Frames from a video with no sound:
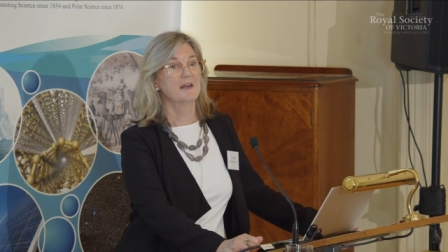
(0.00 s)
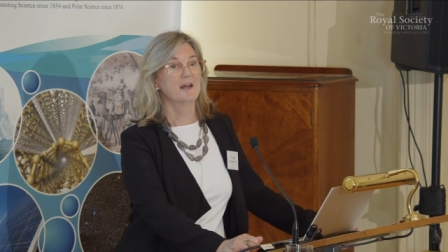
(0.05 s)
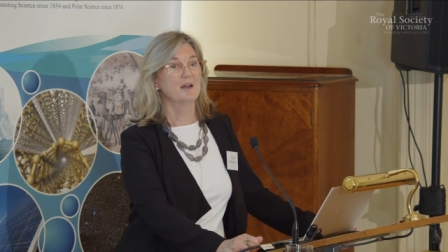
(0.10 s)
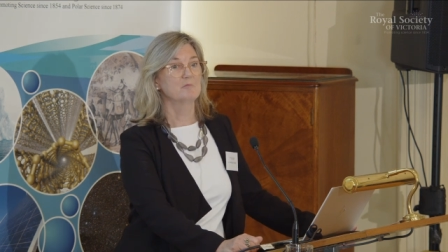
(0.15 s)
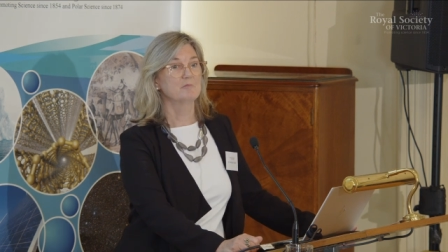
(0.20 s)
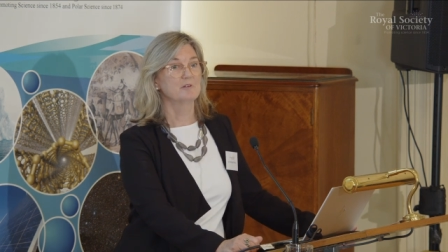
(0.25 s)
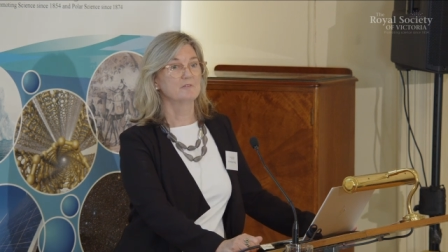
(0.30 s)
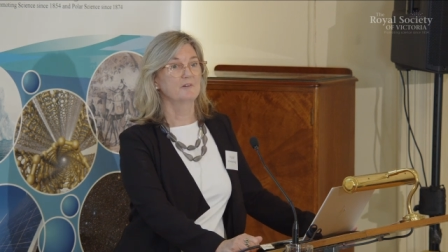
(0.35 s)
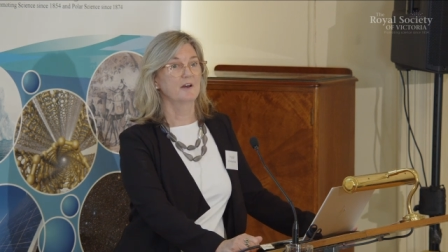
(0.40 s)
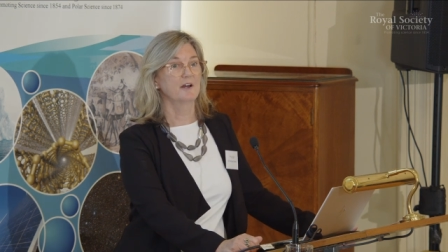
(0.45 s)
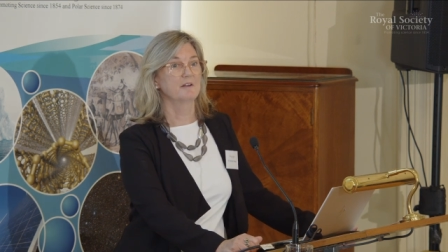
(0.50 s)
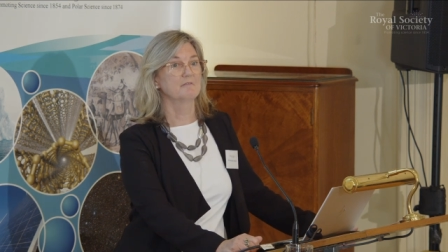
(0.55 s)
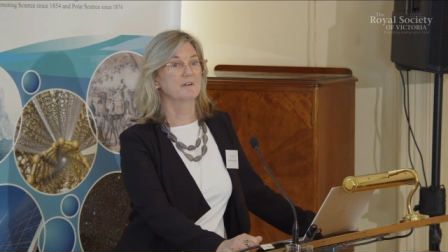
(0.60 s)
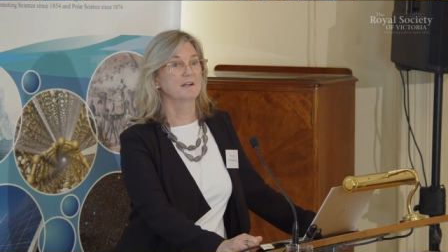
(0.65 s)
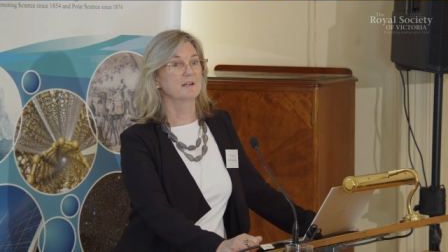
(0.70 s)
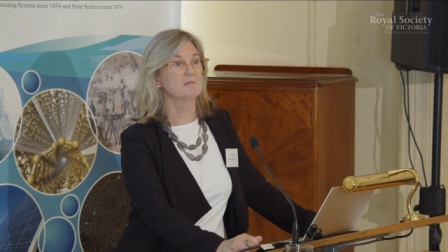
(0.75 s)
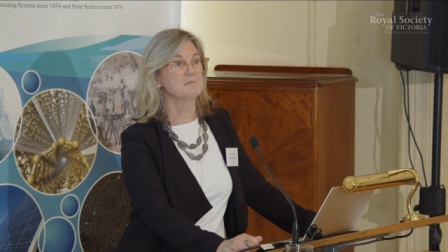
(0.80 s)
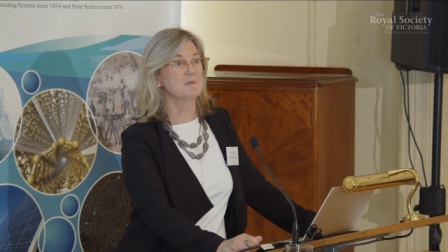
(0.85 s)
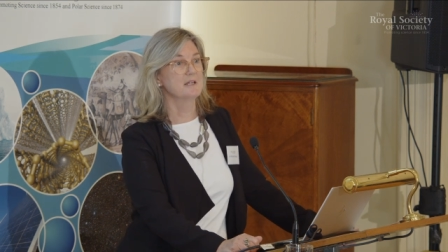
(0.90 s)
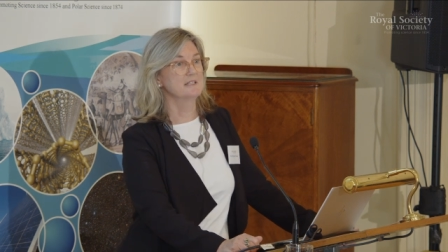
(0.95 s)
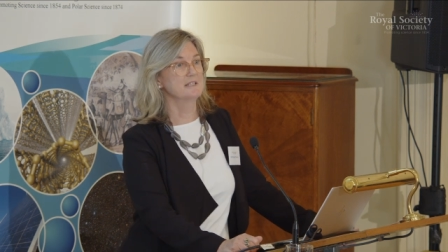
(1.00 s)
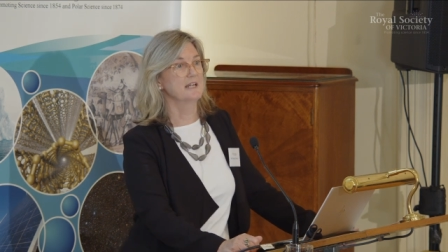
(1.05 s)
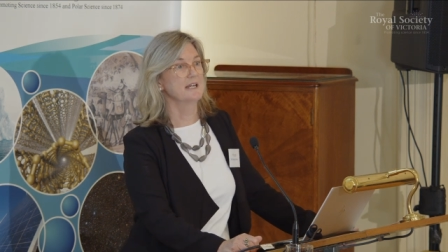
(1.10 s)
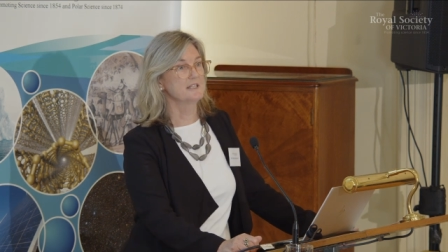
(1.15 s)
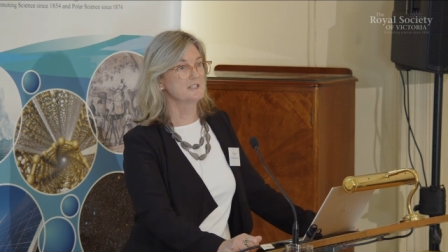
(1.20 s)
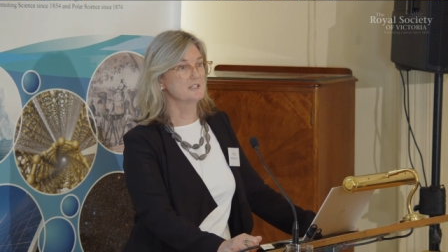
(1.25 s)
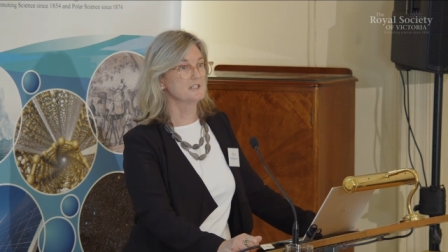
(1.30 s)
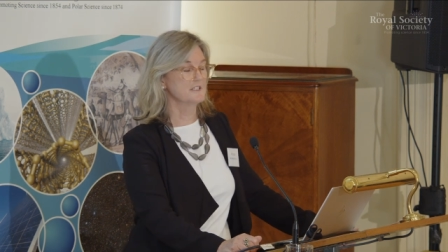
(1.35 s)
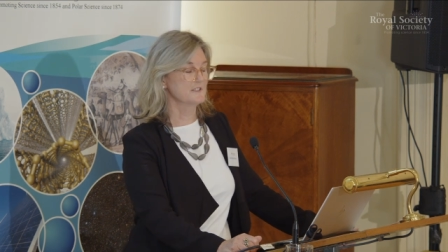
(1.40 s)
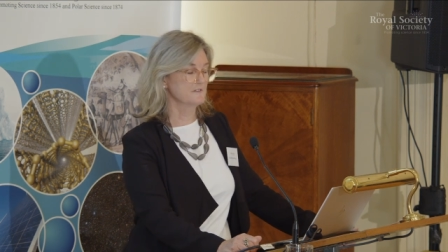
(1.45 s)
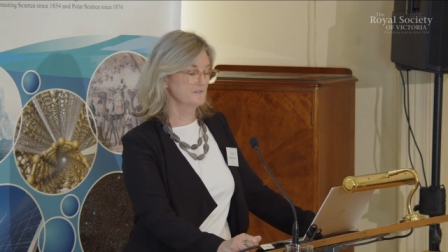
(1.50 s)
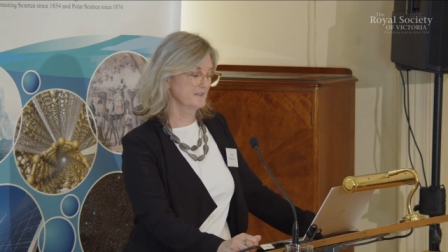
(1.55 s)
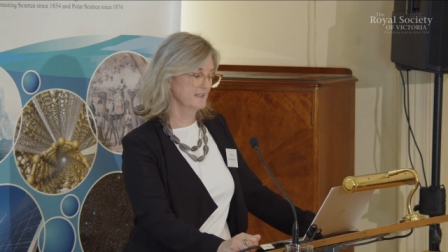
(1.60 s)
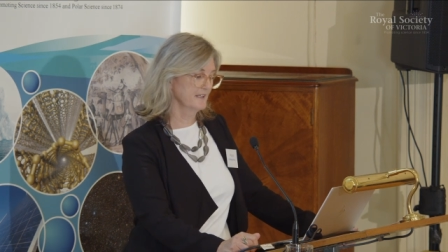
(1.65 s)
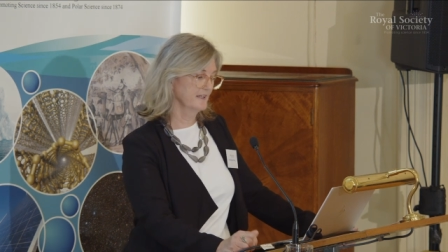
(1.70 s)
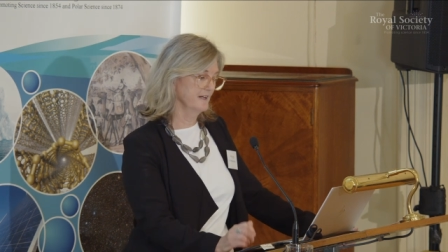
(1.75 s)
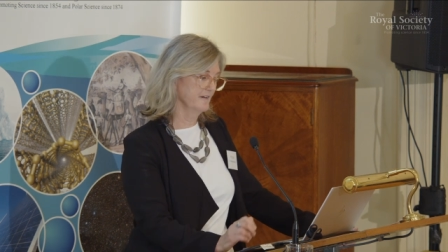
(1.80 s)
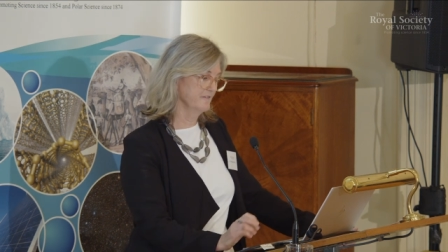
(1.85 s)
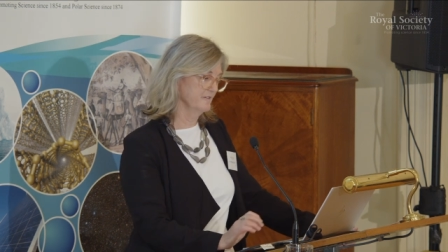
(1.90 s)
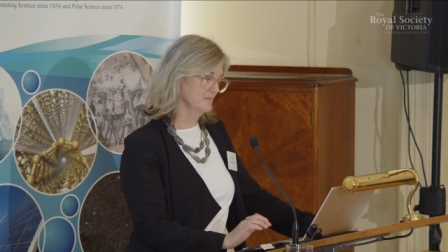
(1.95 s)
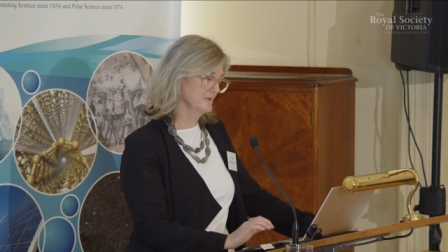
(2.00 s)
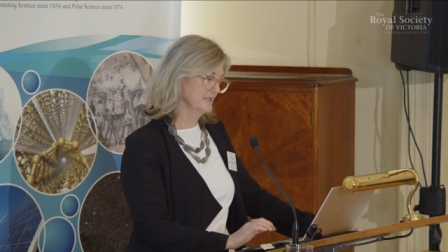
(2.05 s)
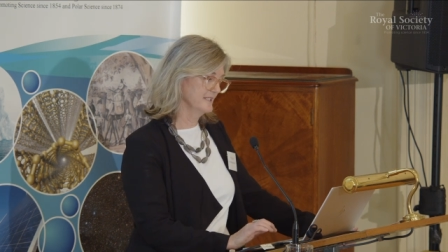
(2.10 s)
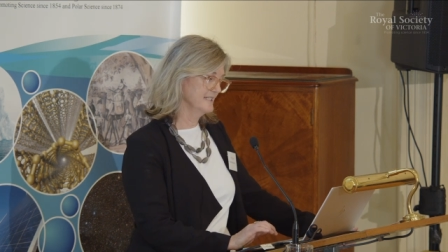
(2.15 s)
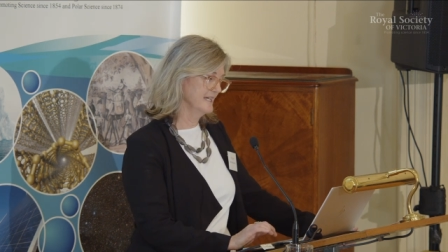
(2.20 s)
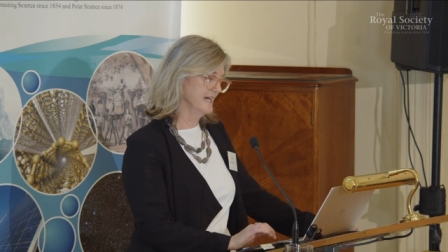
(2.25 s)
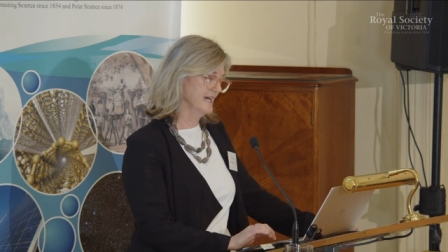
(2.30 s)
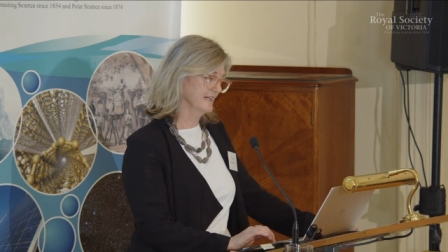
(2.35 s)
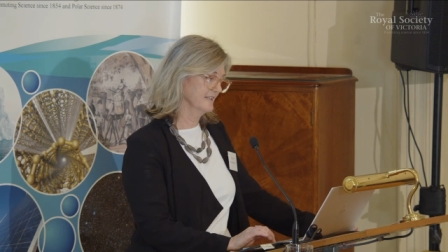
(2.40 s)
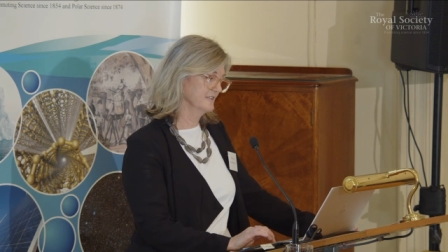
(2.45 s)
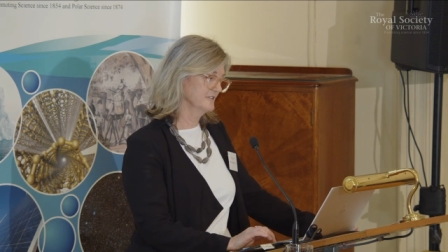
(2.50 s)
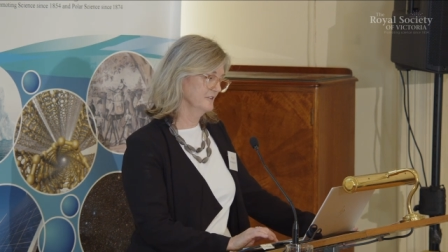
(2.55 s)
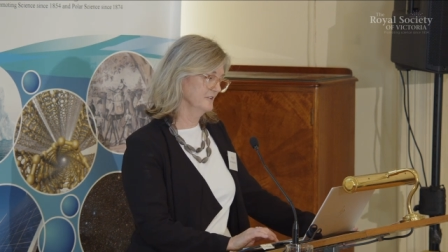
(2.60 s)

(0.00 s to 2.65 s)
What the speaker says: and provide recommendations for the government to act